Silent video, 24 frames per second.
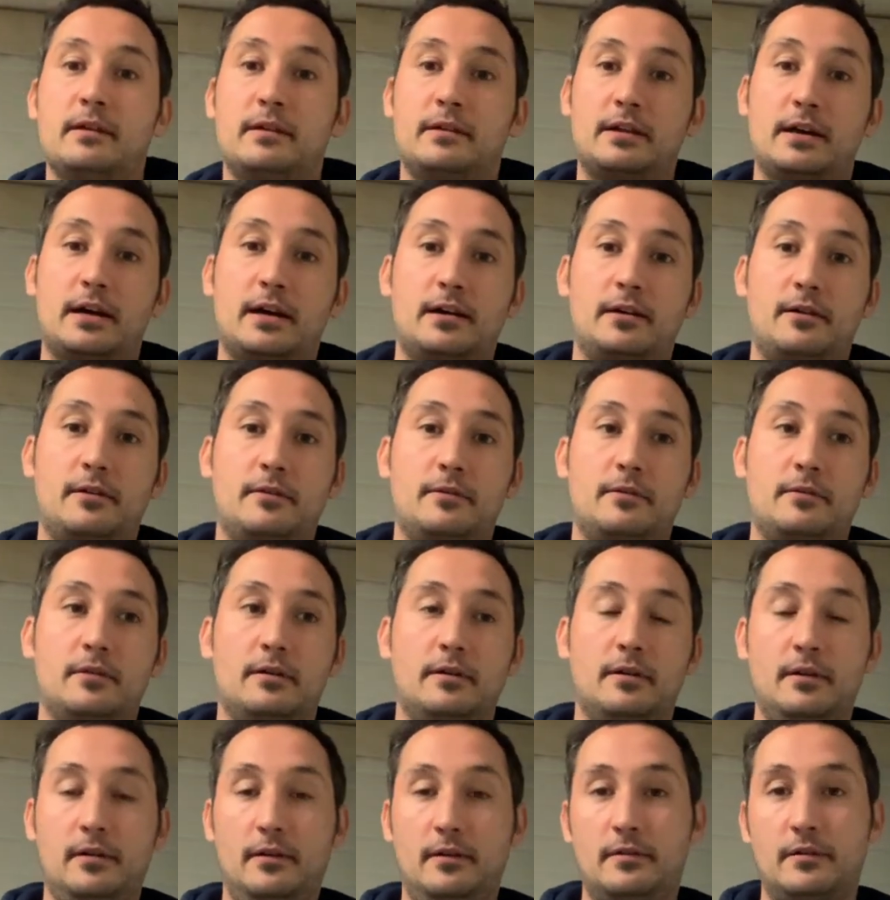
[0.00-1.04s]
Now,
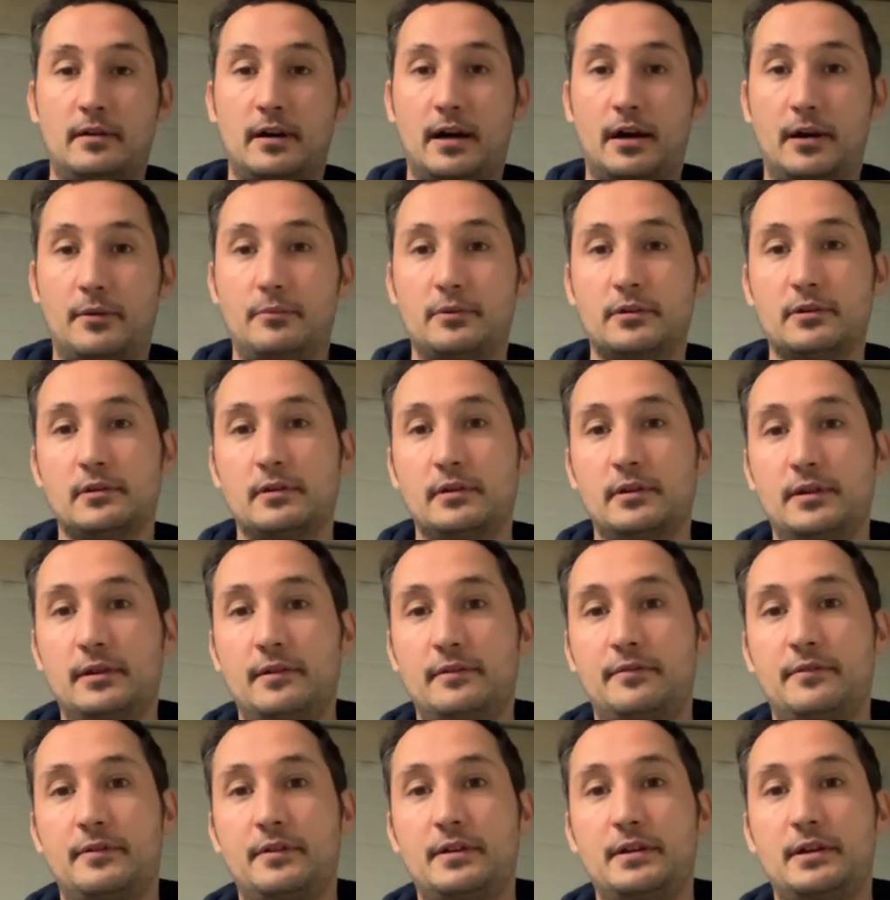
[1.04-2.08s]
I will
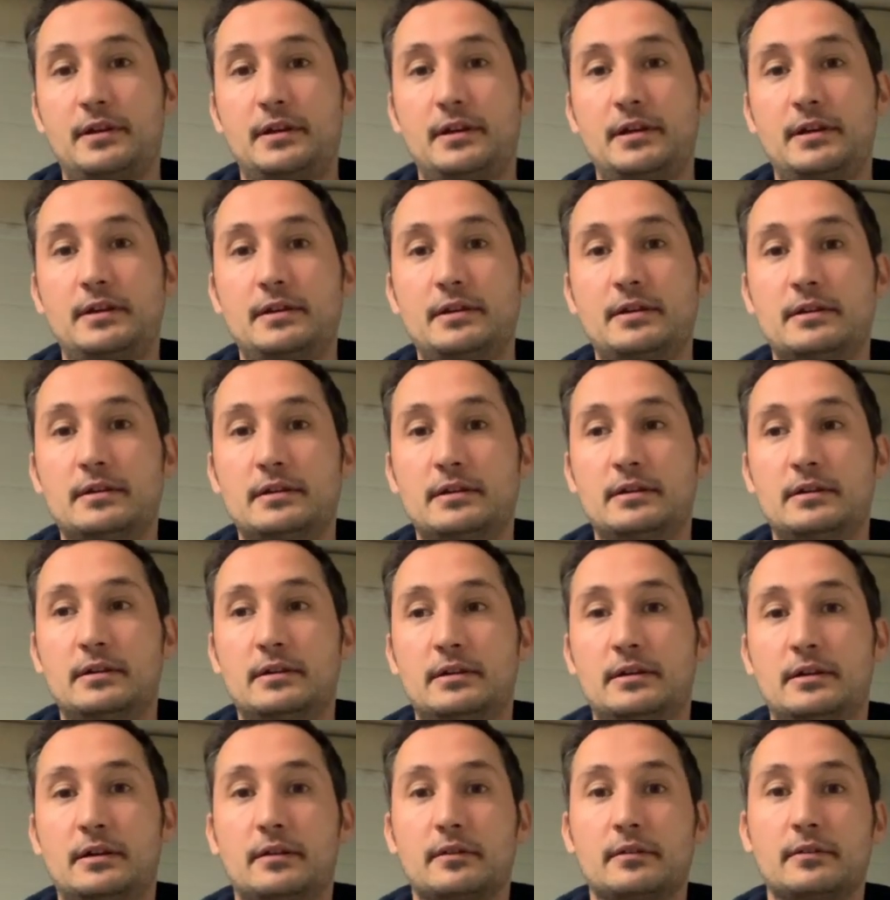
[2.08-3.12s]
leave the
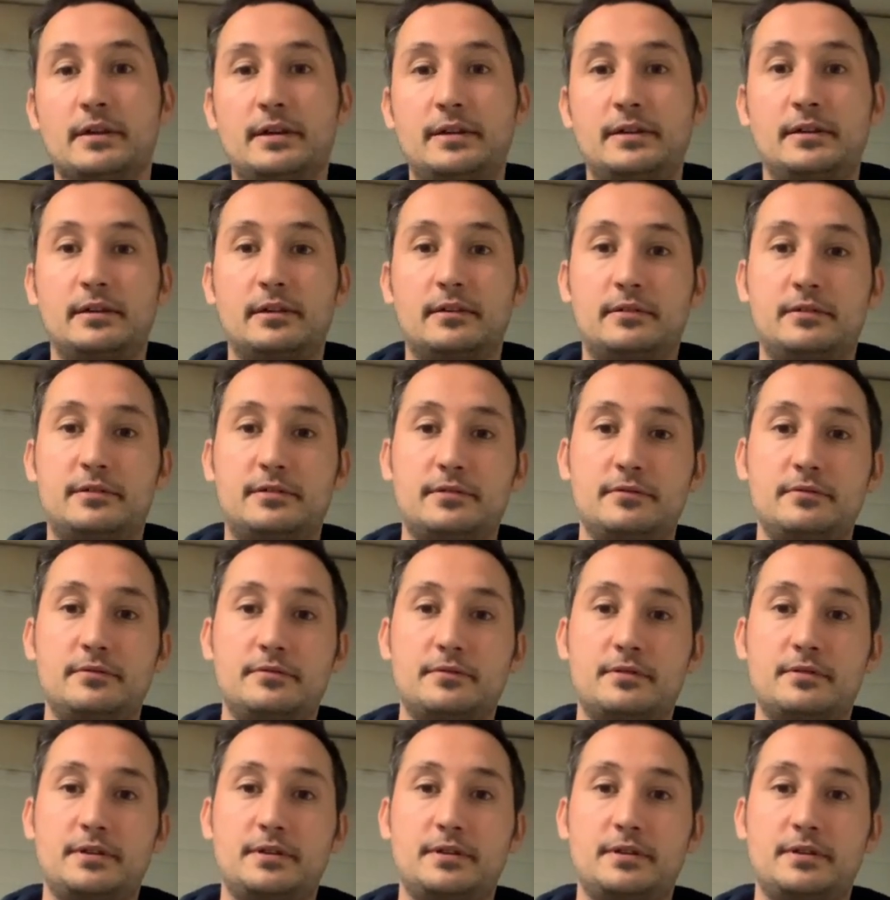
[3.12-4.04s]
link to